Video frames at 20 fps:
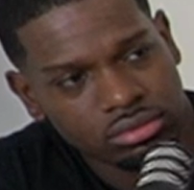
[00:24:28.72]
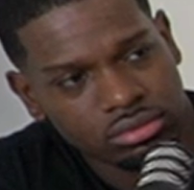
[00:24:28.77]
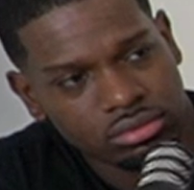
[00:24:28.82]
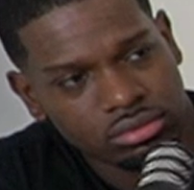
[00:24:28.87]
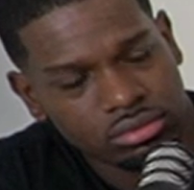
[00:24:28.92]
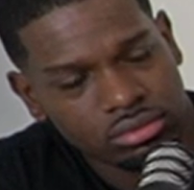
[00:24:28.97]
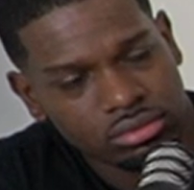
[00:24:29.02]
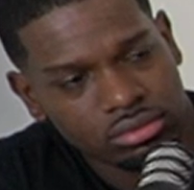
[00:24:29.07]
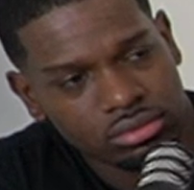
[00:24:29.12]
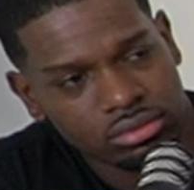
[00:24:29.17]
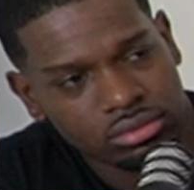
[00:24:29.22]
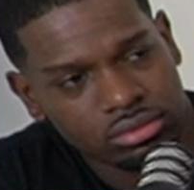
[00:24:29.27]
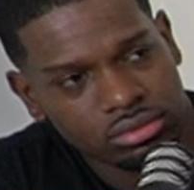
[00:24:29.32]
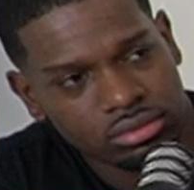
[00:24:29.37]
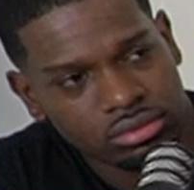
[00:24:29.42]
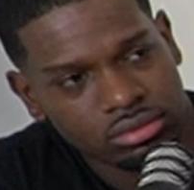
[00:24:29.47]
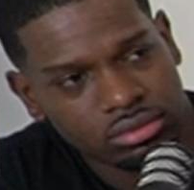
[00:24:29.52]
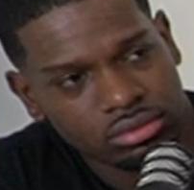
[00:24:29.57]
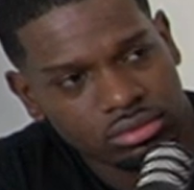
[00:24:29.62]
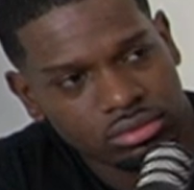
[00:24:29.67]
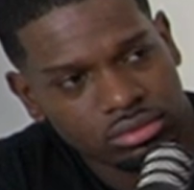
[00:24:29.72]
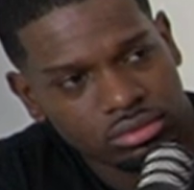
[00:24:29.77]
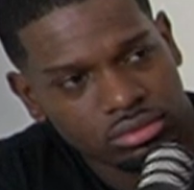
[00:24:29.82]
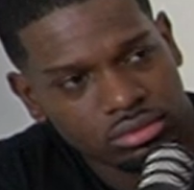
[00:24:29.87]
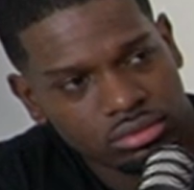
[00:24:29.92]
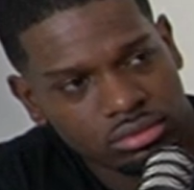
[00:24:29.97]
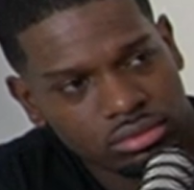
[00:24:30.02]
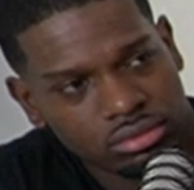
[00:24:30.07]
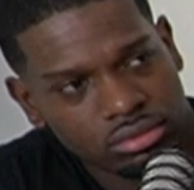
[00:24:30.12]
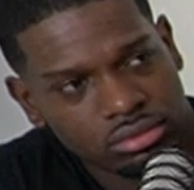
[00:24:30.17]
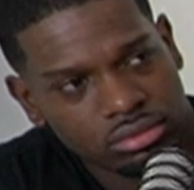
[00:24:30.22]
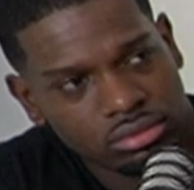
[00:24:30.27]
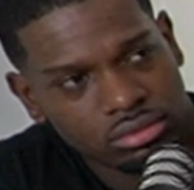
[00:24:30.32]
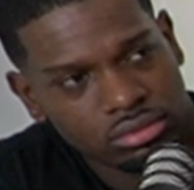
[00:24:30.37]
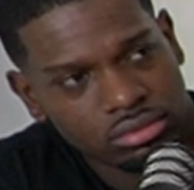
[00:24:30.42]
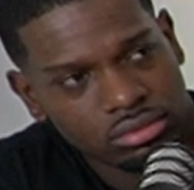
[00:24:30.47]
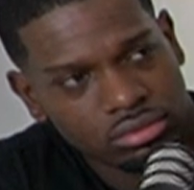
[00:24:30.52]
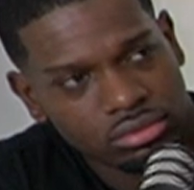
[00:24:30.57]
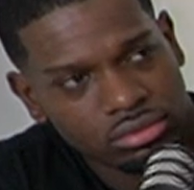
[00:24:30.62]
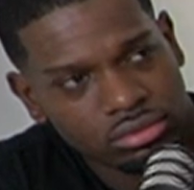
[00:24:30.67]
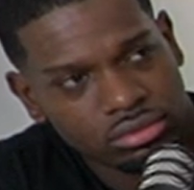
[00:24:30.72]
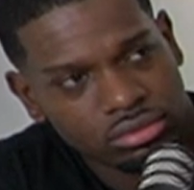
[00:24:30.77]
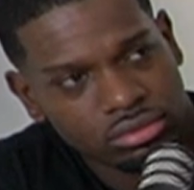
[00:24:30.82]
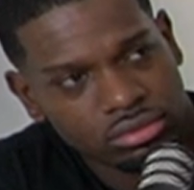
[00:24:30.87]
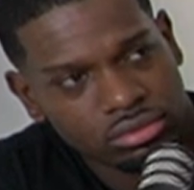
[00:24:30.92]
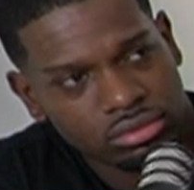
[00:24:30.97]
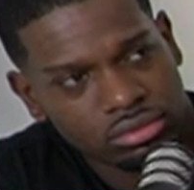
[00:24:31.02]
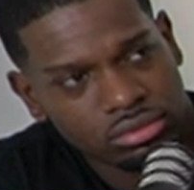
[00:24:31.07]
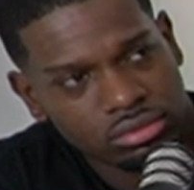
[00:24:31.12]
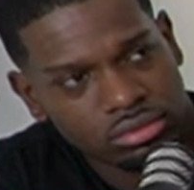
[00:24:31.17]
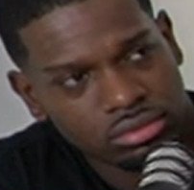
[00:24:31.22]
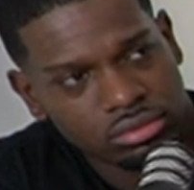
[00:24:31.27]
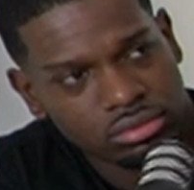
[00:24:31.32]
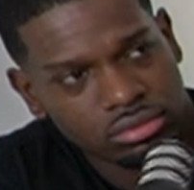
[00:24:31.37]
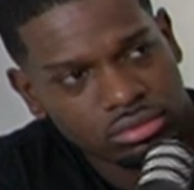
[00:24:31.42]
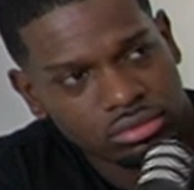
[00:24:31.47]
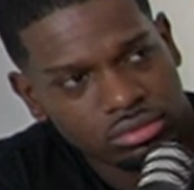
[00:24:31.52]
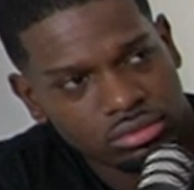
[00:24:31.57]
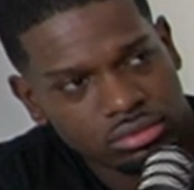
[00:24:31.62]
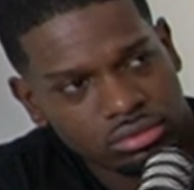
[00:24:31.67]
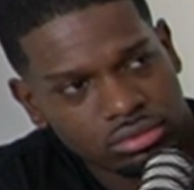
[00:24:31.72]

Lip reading: No words are spoken by the person on screen.